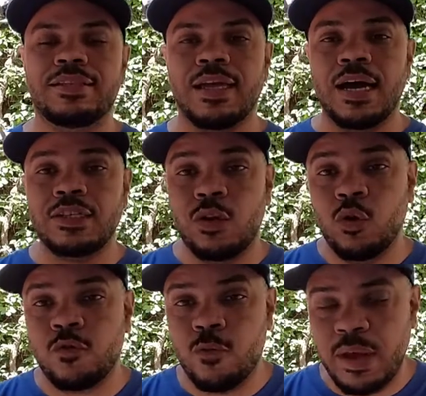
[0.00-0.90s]
That's gonna
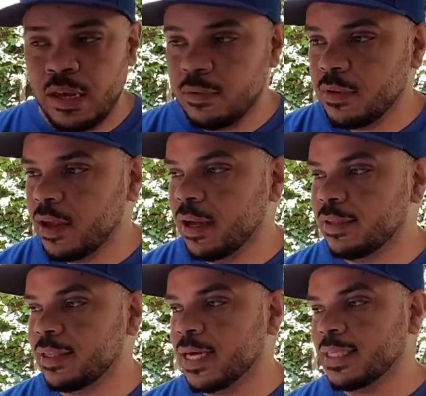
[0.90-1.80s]
do it for me.
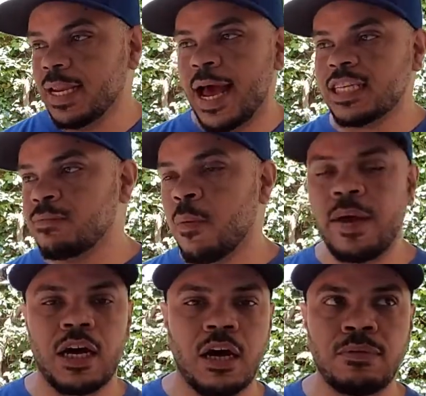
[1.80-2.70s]
That's the last of my
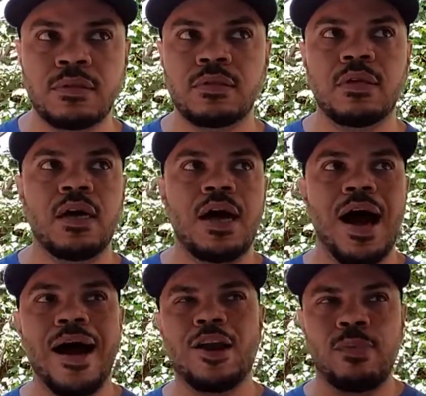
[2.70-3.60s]
pickups.
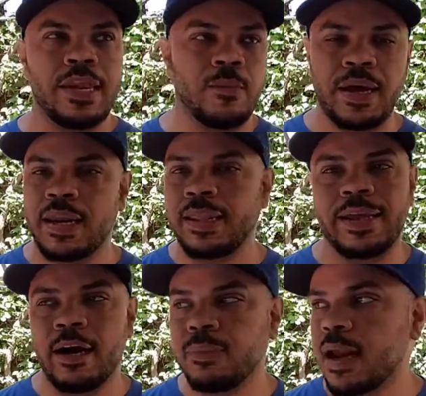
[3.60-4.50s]
I don't plan on picking
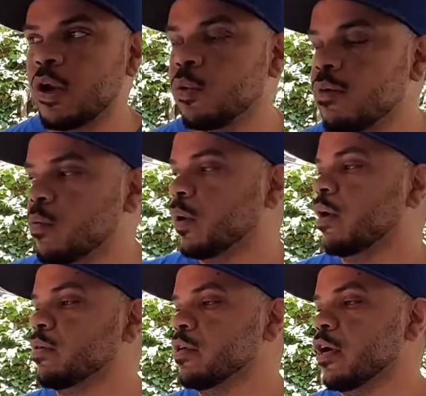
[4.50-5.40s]
anything up that I know of or
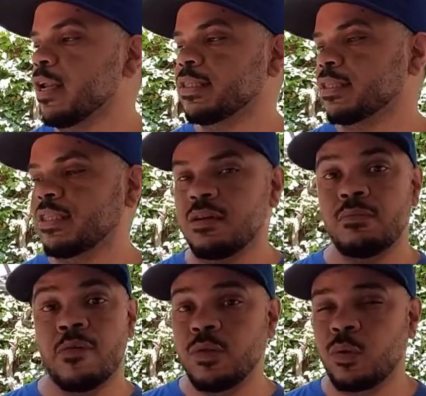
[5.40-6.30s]
whatever, unless I see
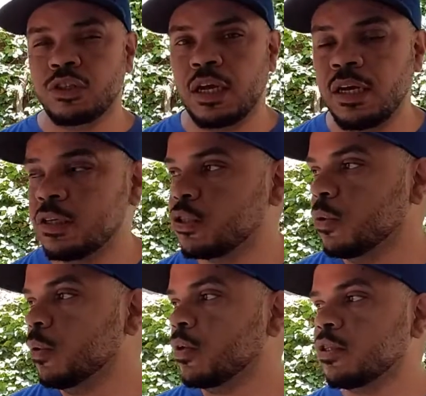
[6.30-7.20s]
something Buffalo Exchange
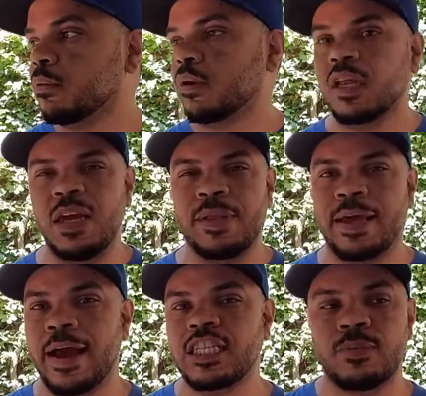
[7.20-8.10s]
or something on eBay
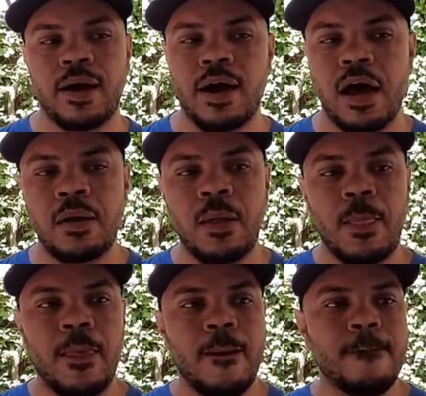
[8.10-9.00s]
that catches my eye.
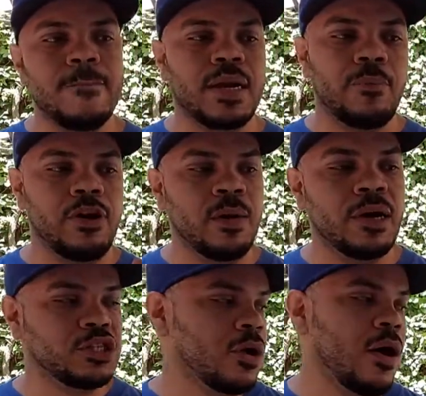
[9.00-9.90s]
But I'm pretty
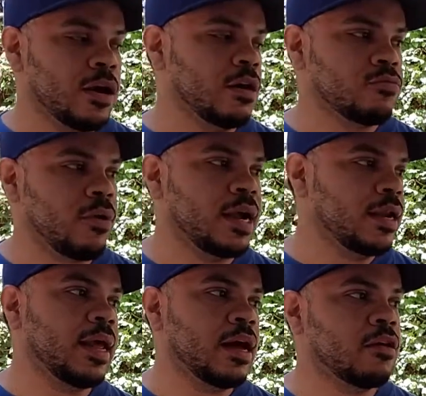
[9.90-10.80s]
much caught up
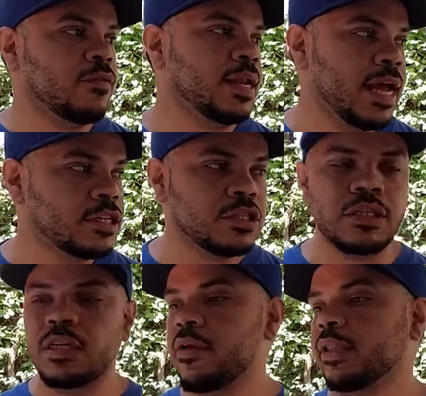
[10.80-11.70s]
right now
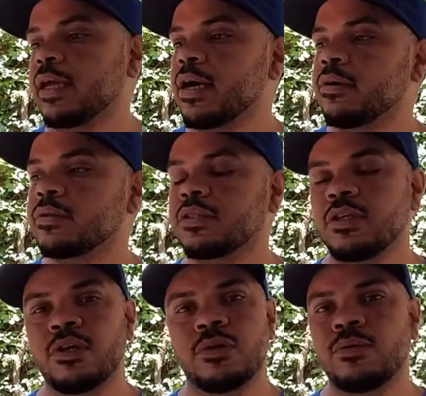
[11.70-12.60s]
financially and everything else,
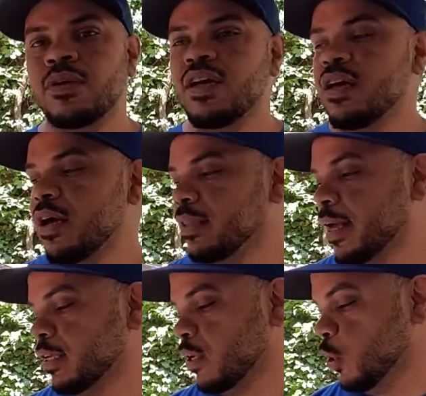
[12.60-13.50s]
so
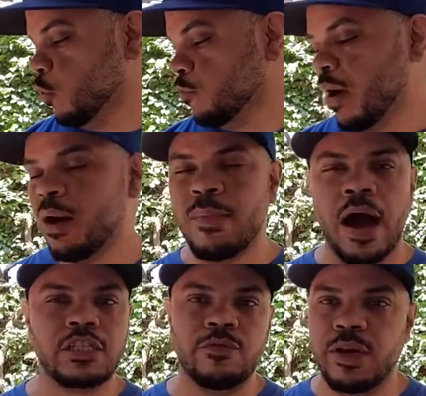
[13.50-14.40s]
that's gonna do it for my
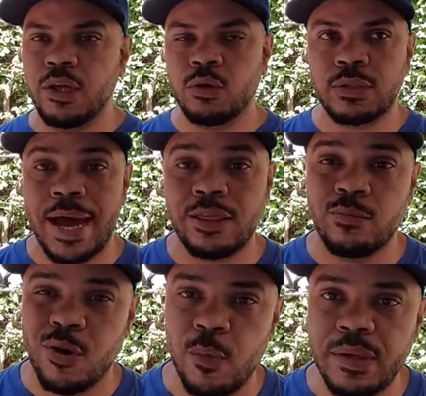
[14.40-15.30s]
unboxing videos at
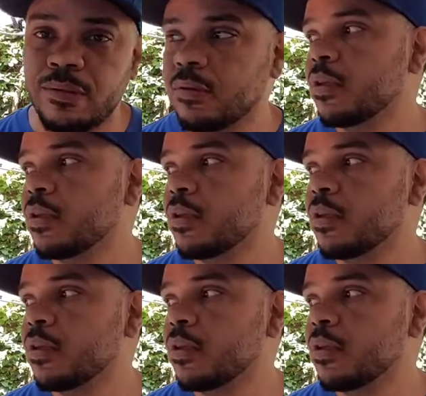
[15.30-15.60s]
the moment.